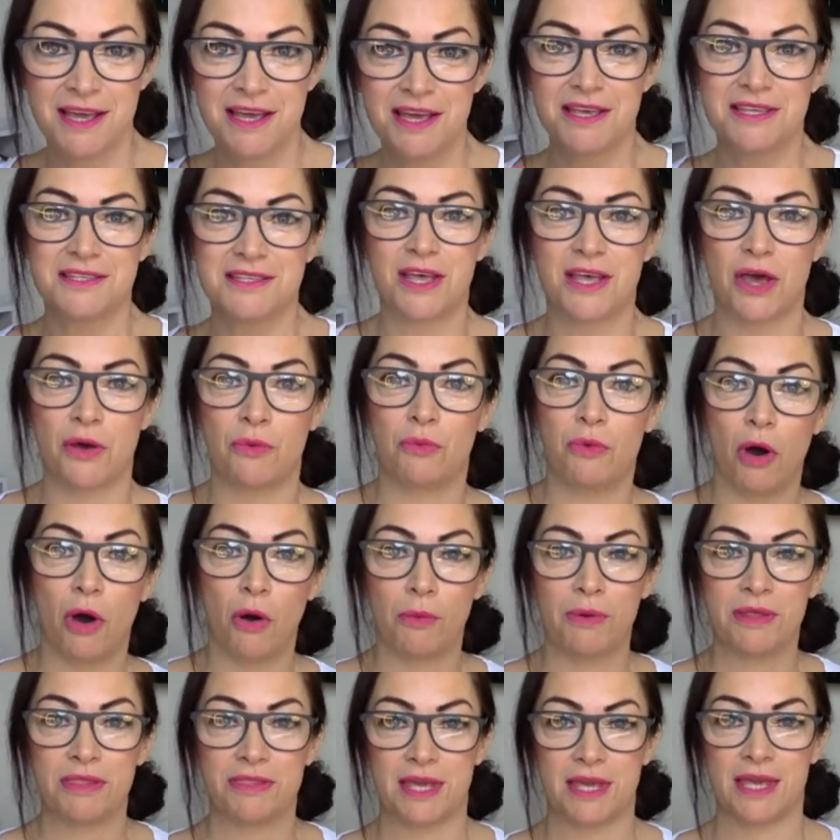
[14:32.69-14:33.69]
So what are
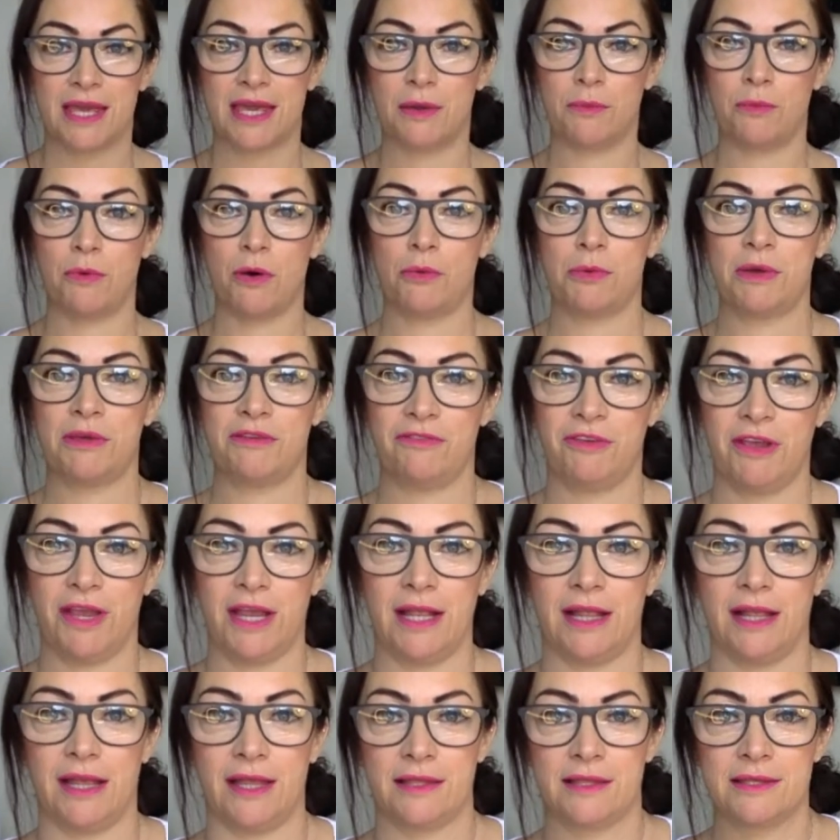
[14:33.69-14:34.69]
we thinking? What are we
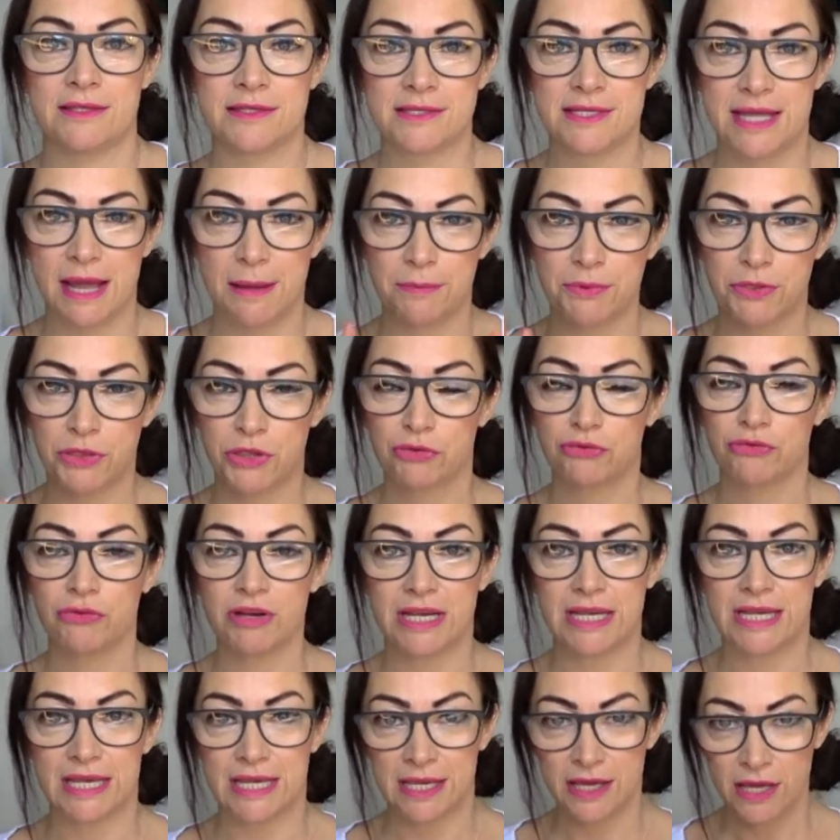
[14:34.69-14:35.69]
feeling? Step
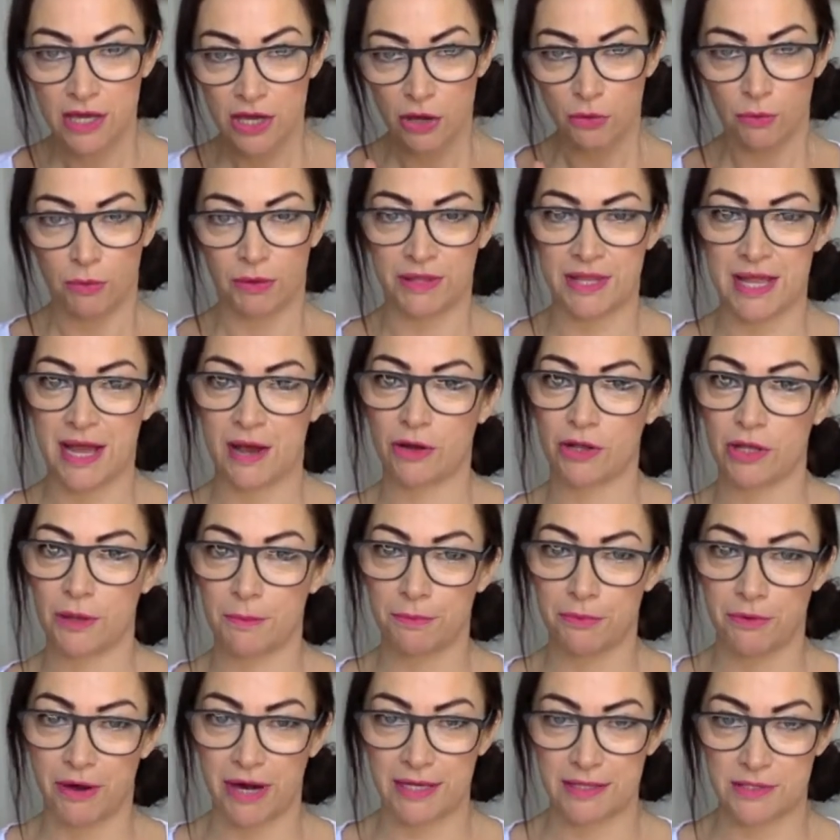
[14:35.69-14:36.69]
3, we're now going to
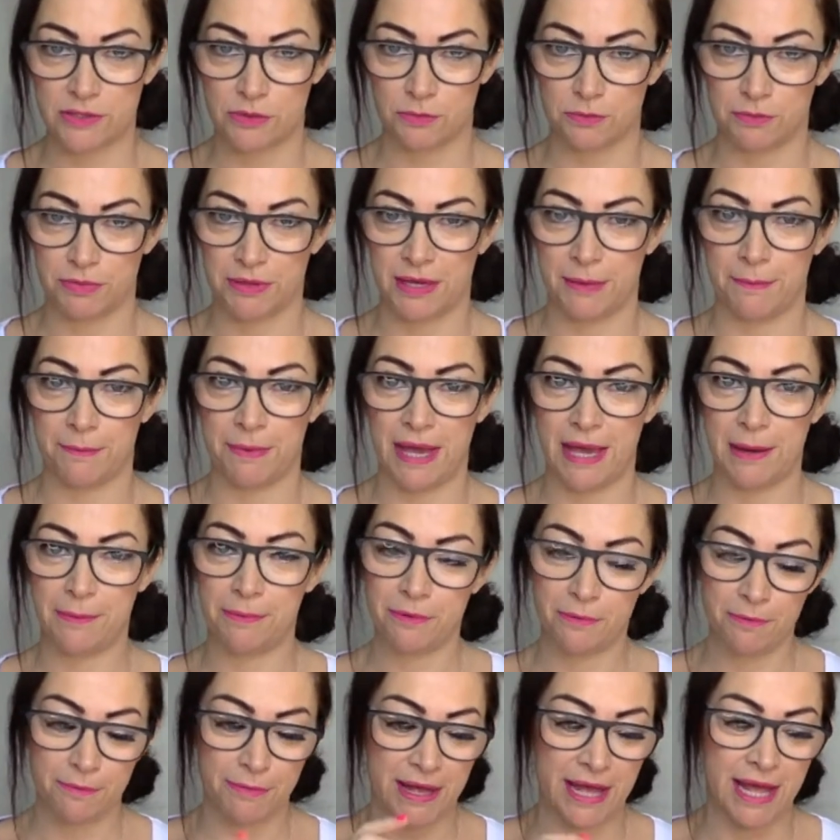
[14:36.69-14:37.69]
brain dump it. Paper
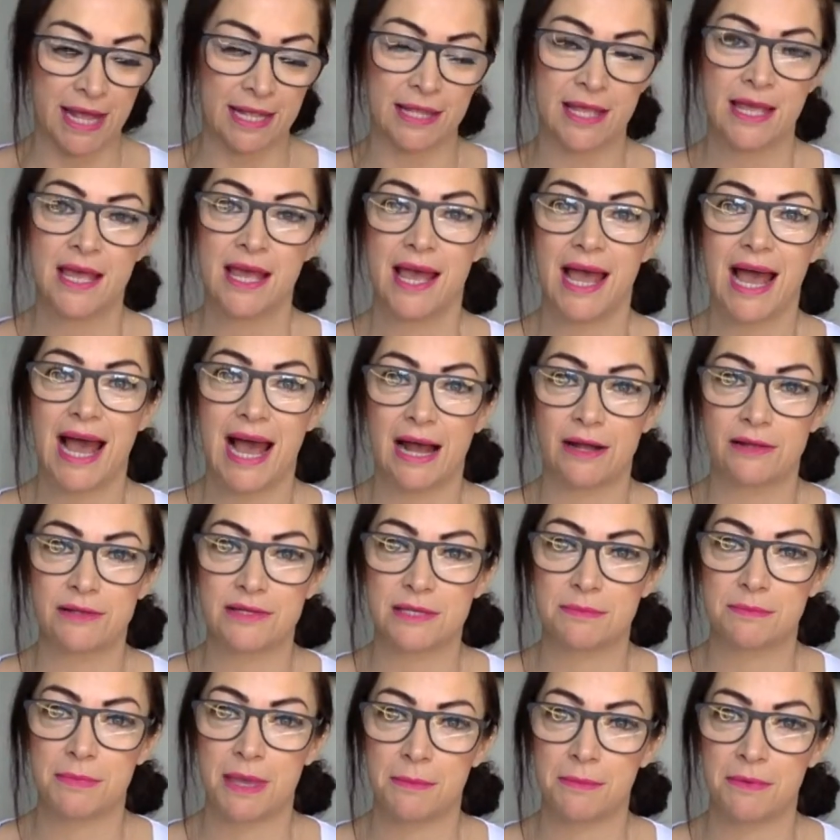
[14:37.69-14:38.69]
and pen. How does
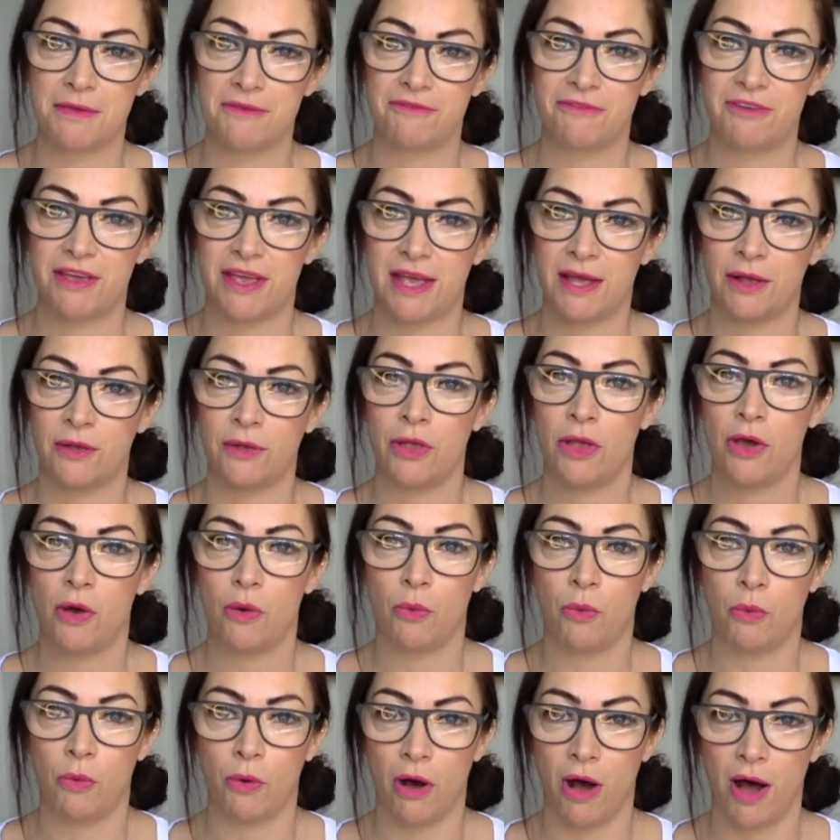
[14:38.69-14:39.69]
it make me feel?
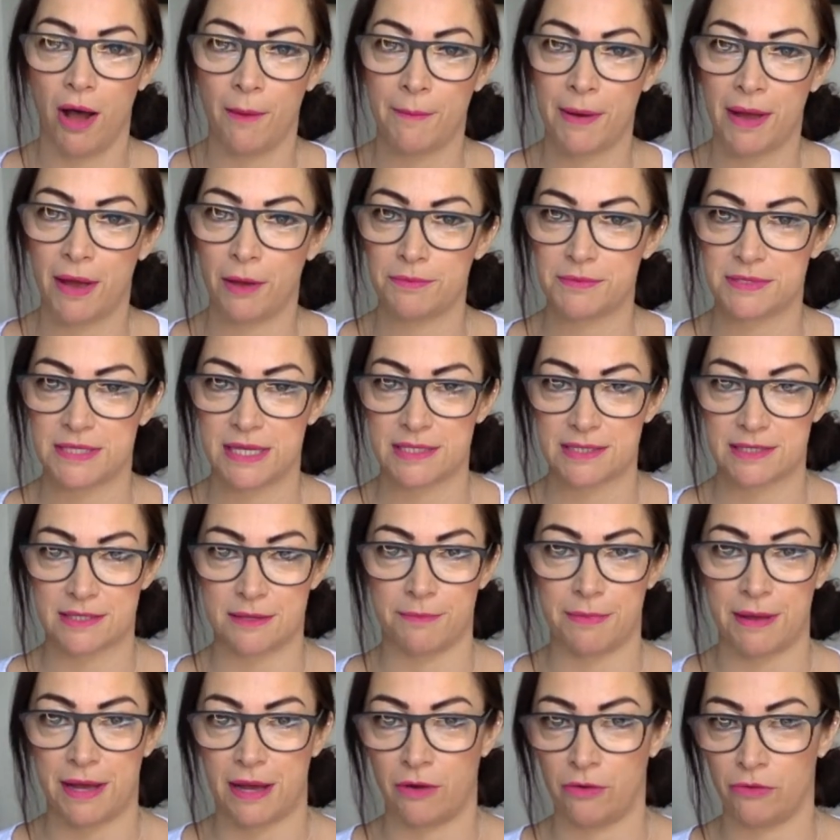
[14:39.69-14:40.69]
What am I obsessing
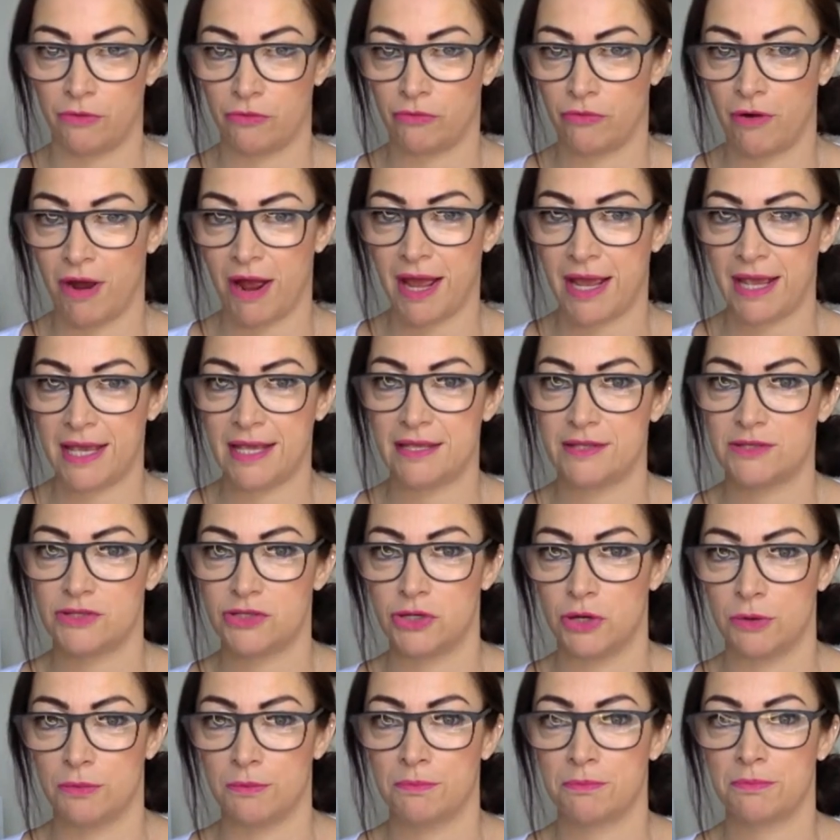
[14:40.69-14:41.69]
about? Right?
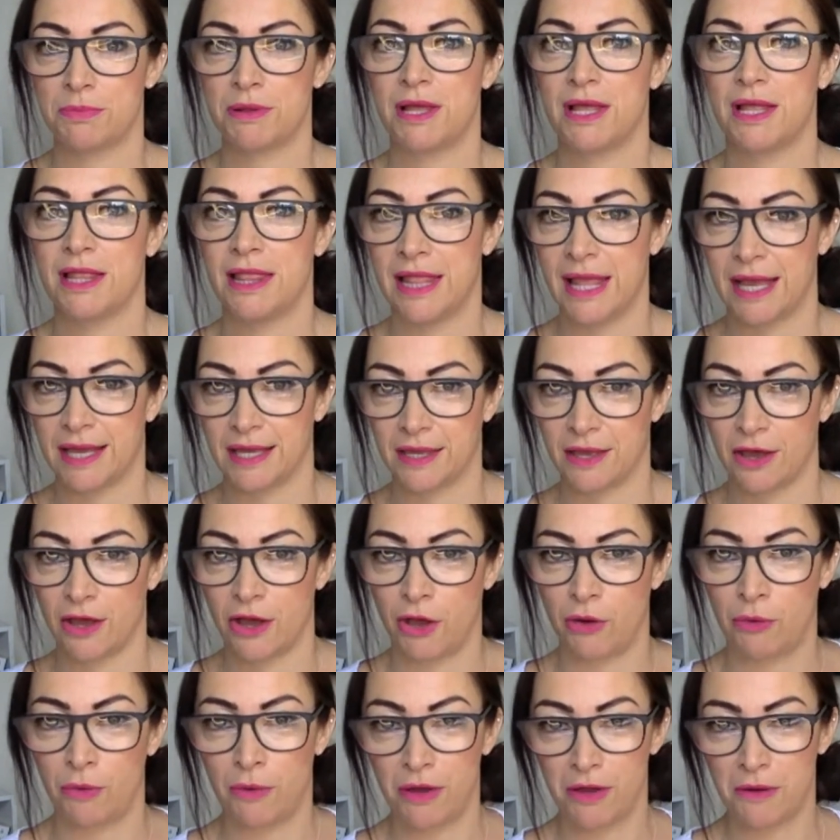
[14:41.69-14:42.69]
Dump, let
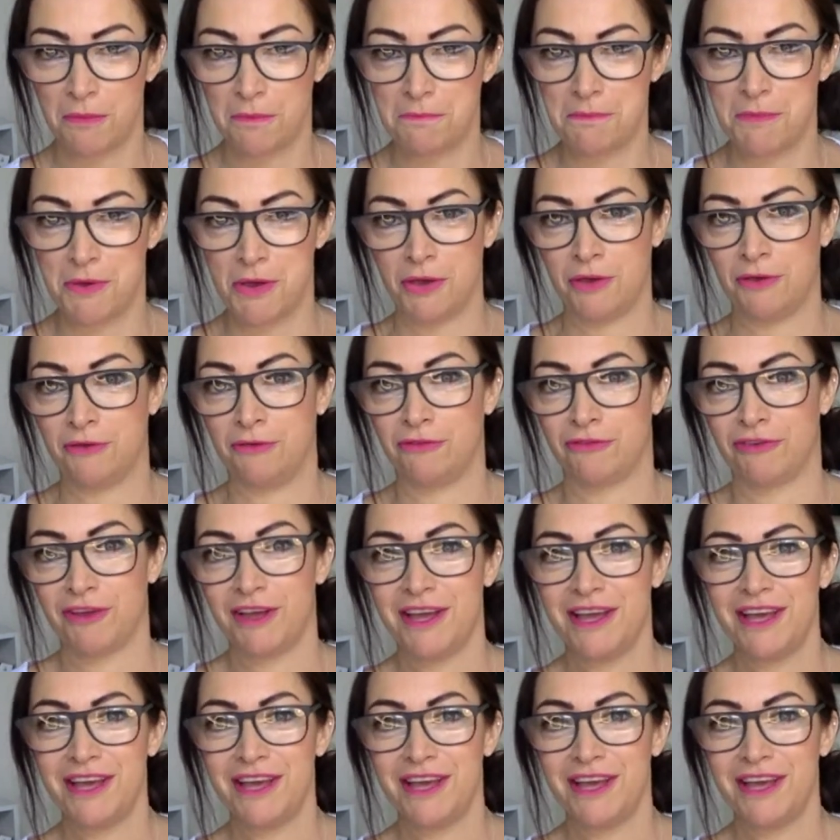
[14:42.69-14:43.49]
go, move.